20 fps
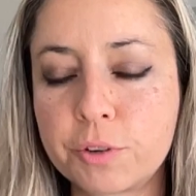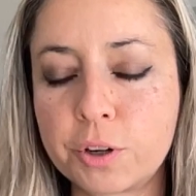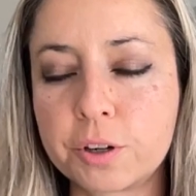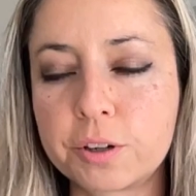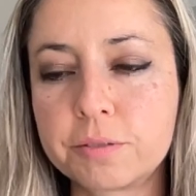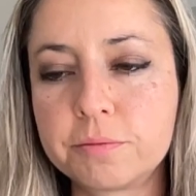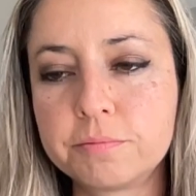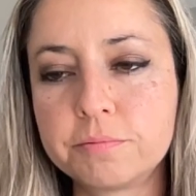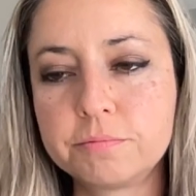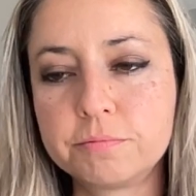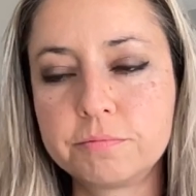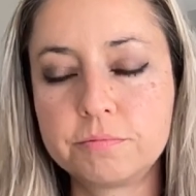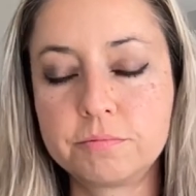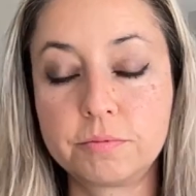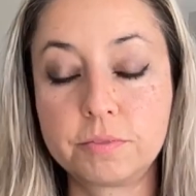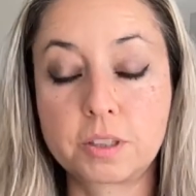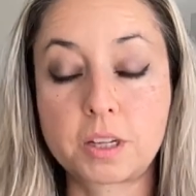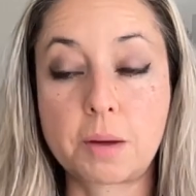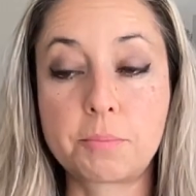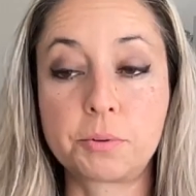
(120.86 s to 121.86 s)
for
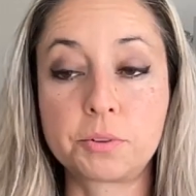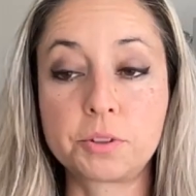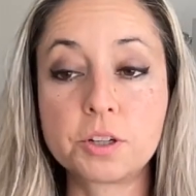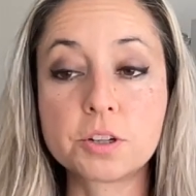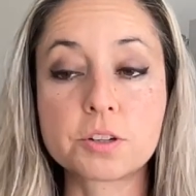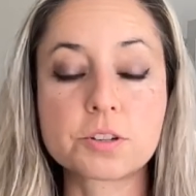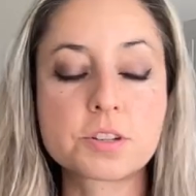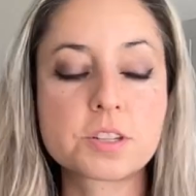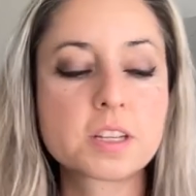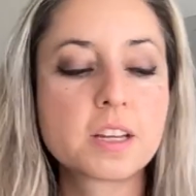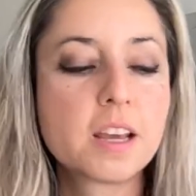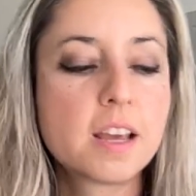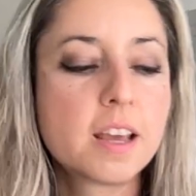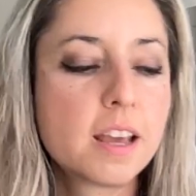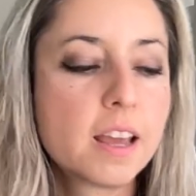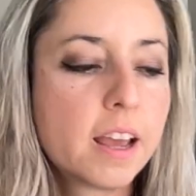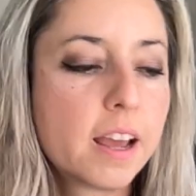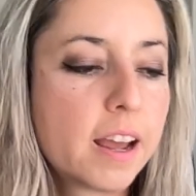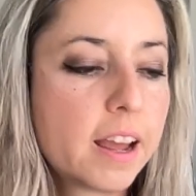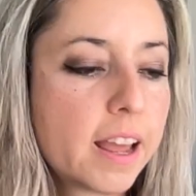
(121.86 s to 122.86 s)
a couple years
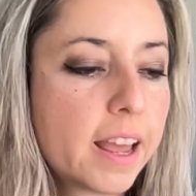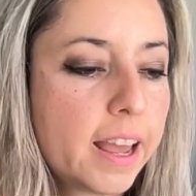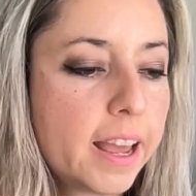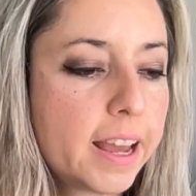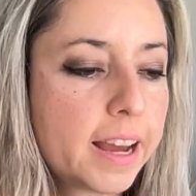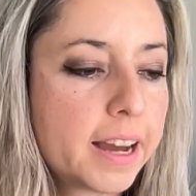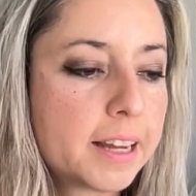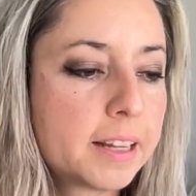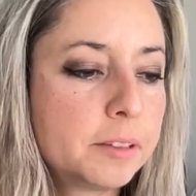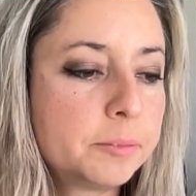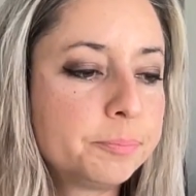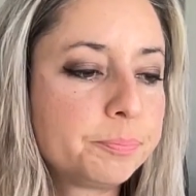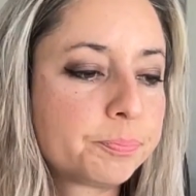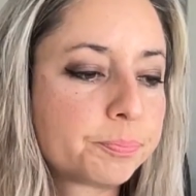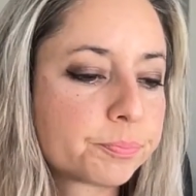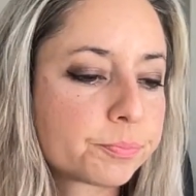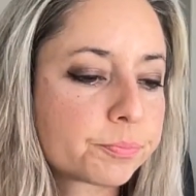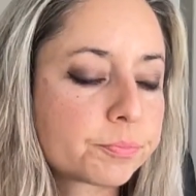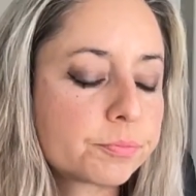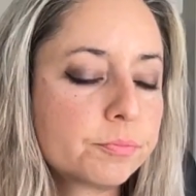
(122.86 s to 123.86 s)
and
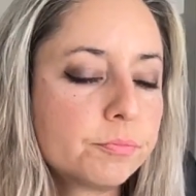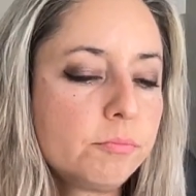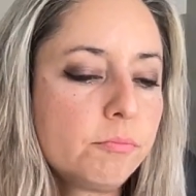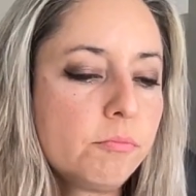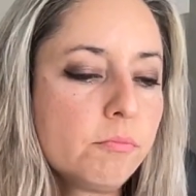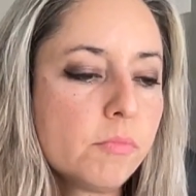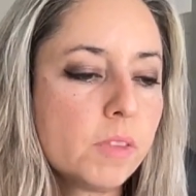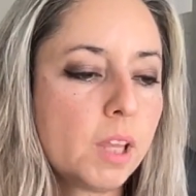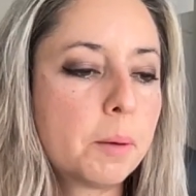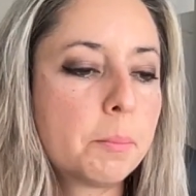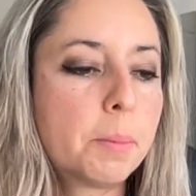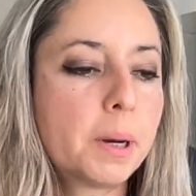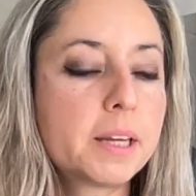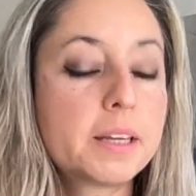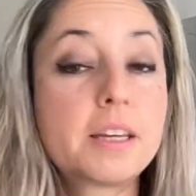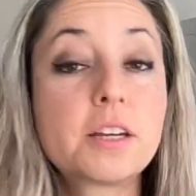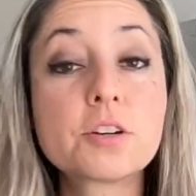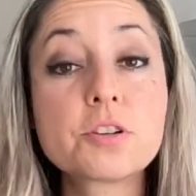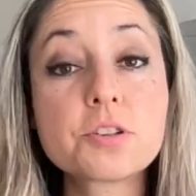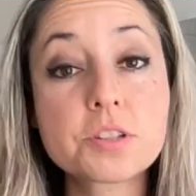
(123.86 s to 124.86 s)
but
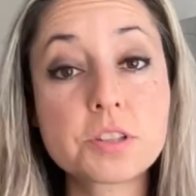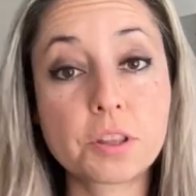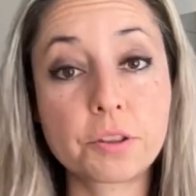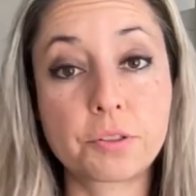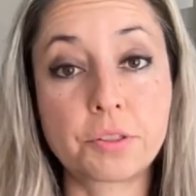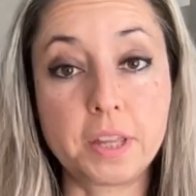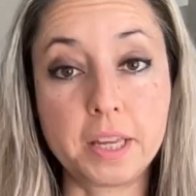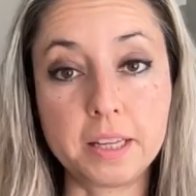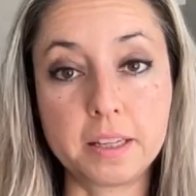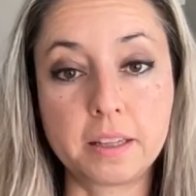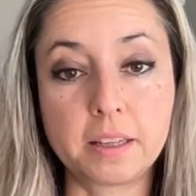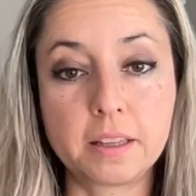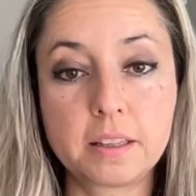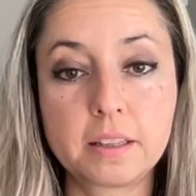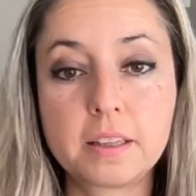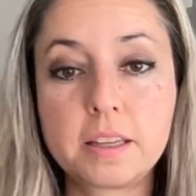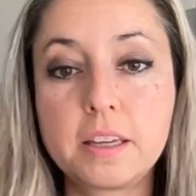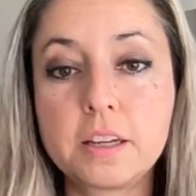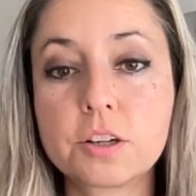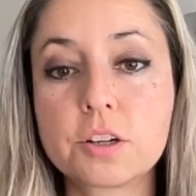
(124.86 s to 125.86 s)
here's the thing
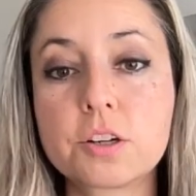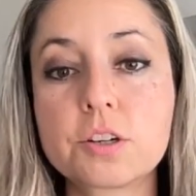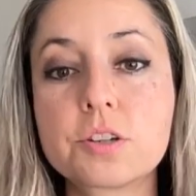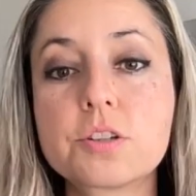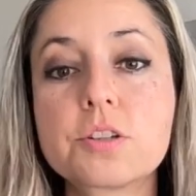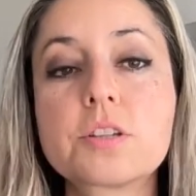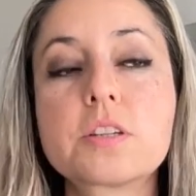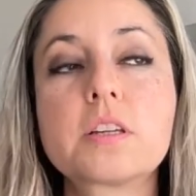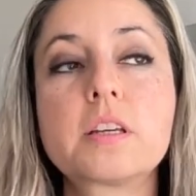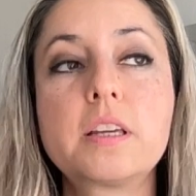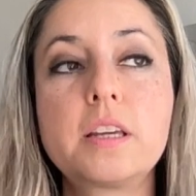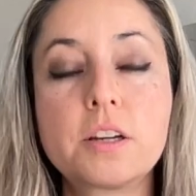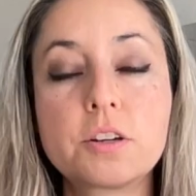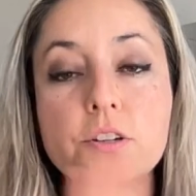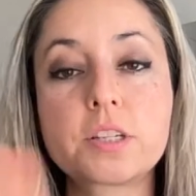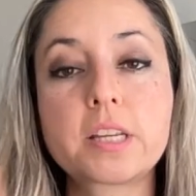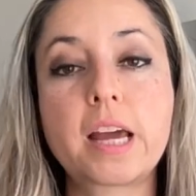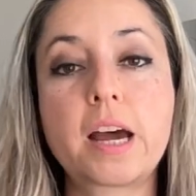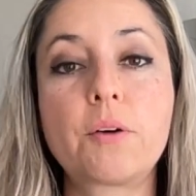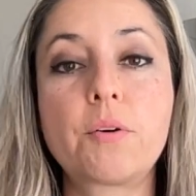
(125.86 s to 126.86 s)
here's
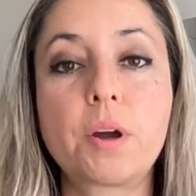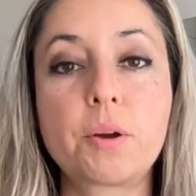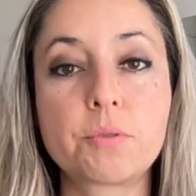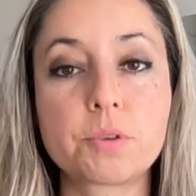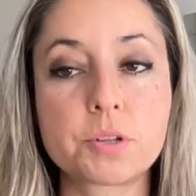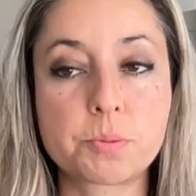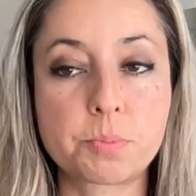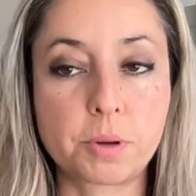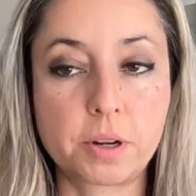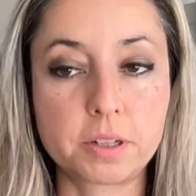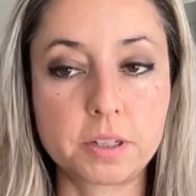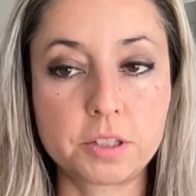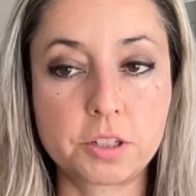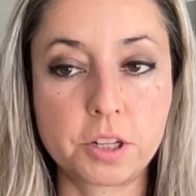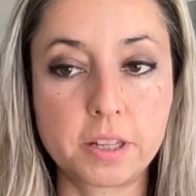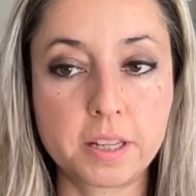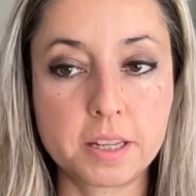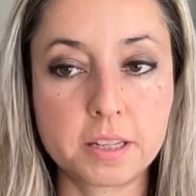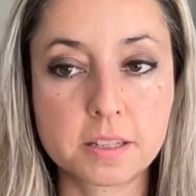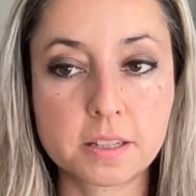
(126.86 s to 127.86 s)
here's how i responded
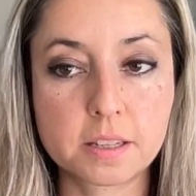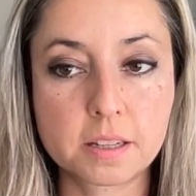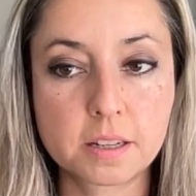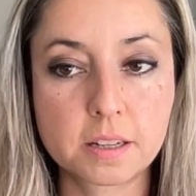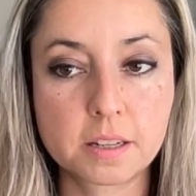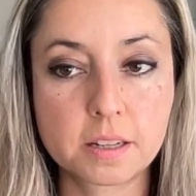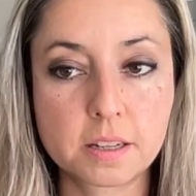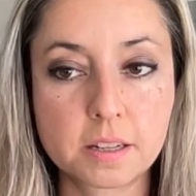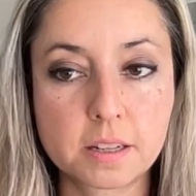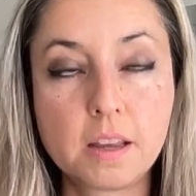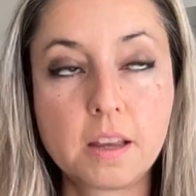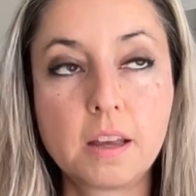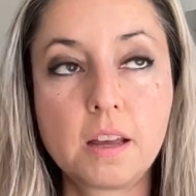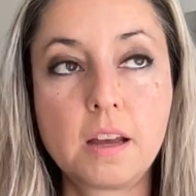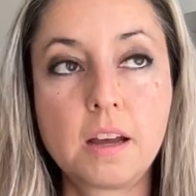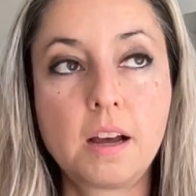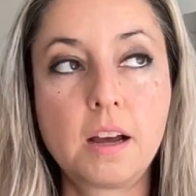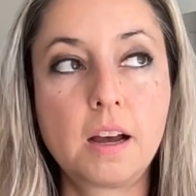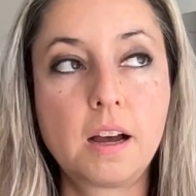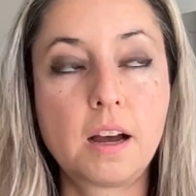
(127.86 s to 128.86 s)
to this
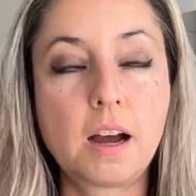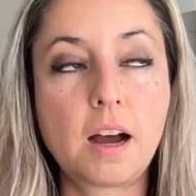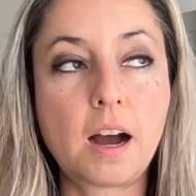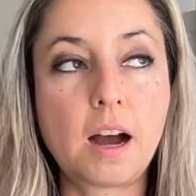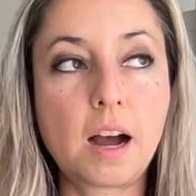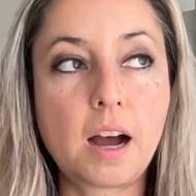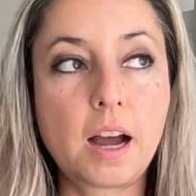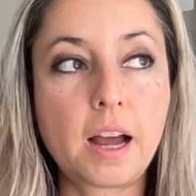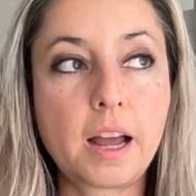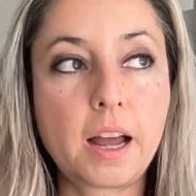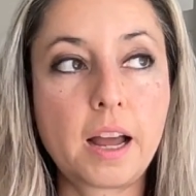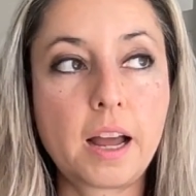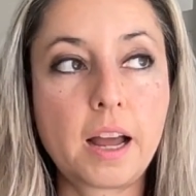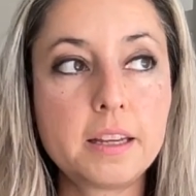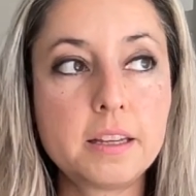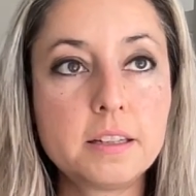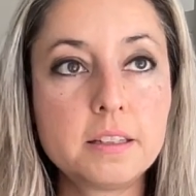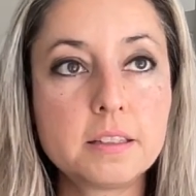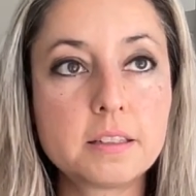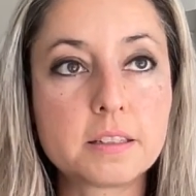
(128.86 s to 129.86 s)

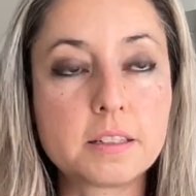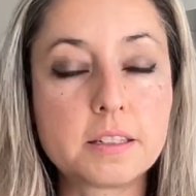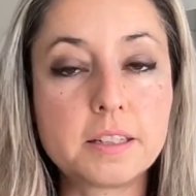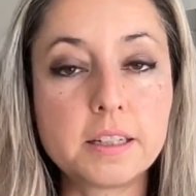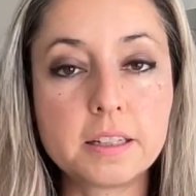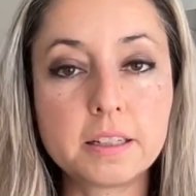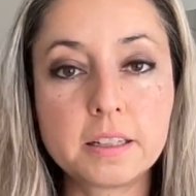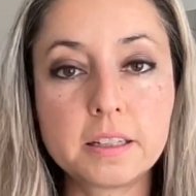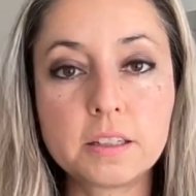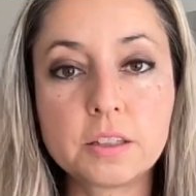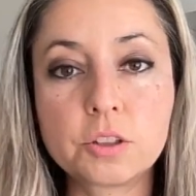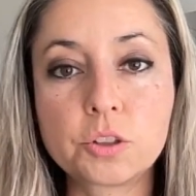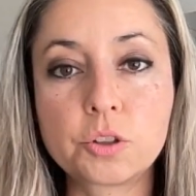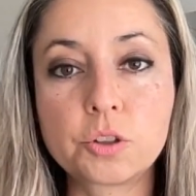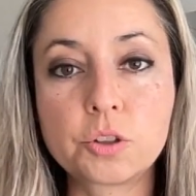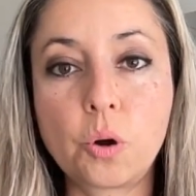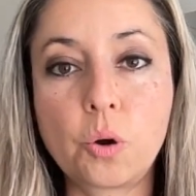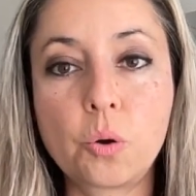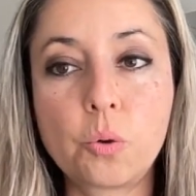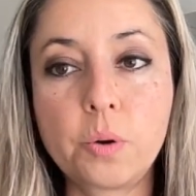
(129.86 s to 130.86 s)
i didn't
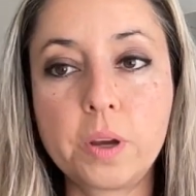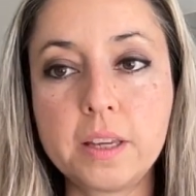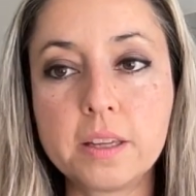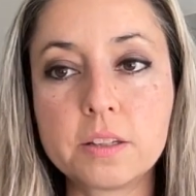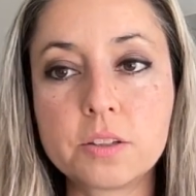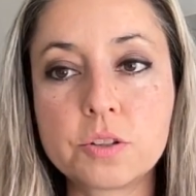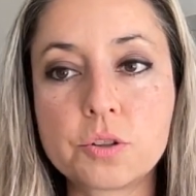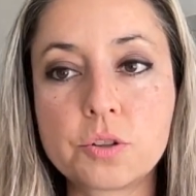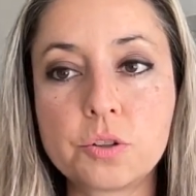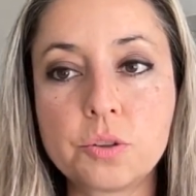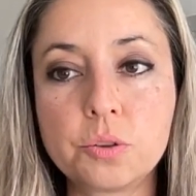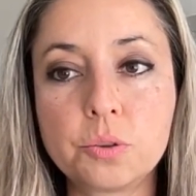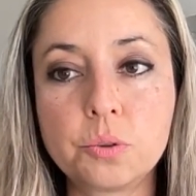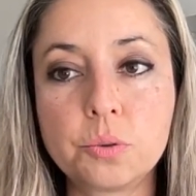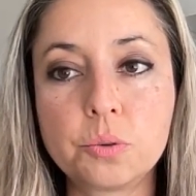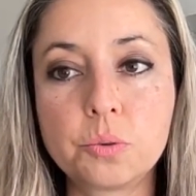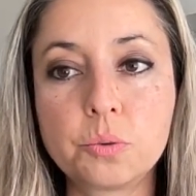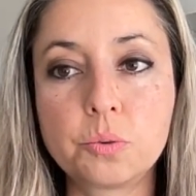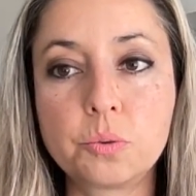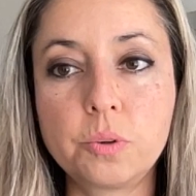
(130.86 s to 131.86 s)
go
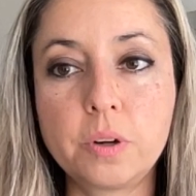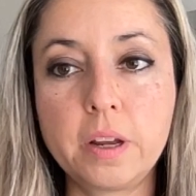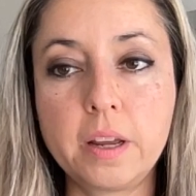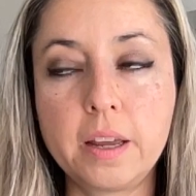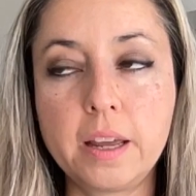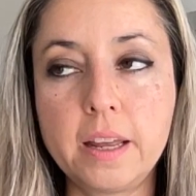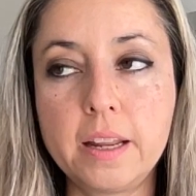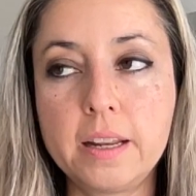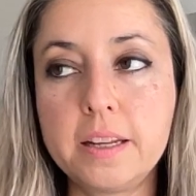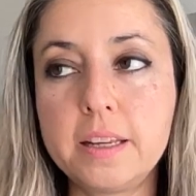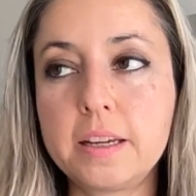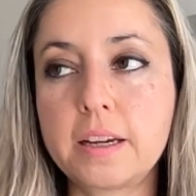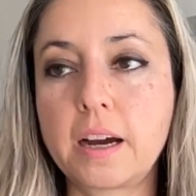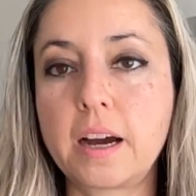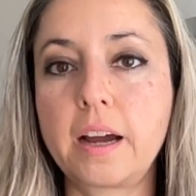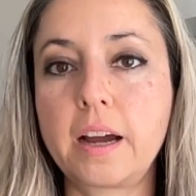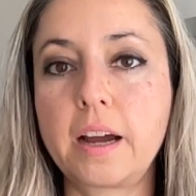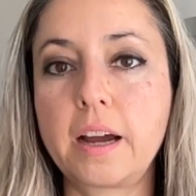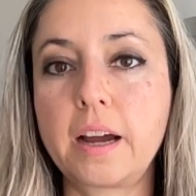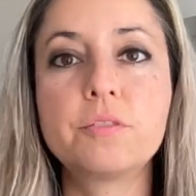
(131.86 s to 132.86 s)
into any
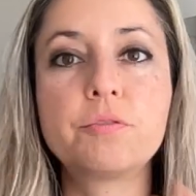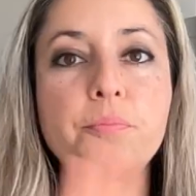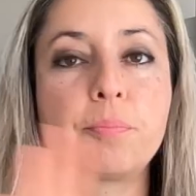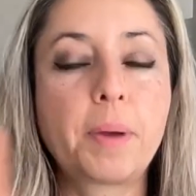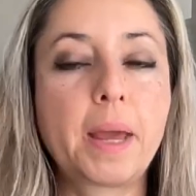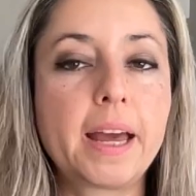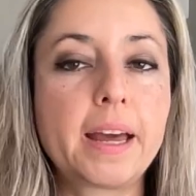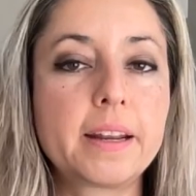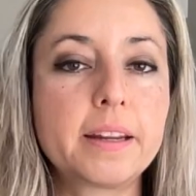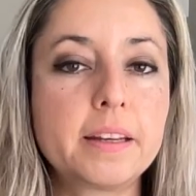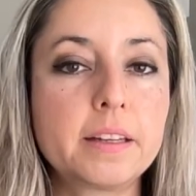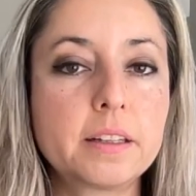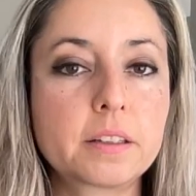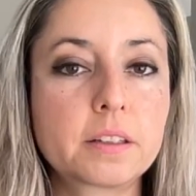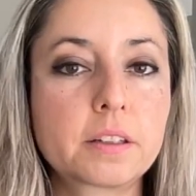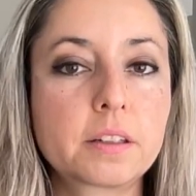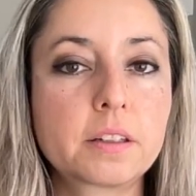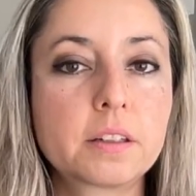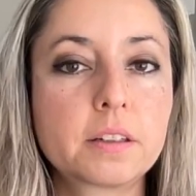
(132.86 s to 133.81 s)
kind of panic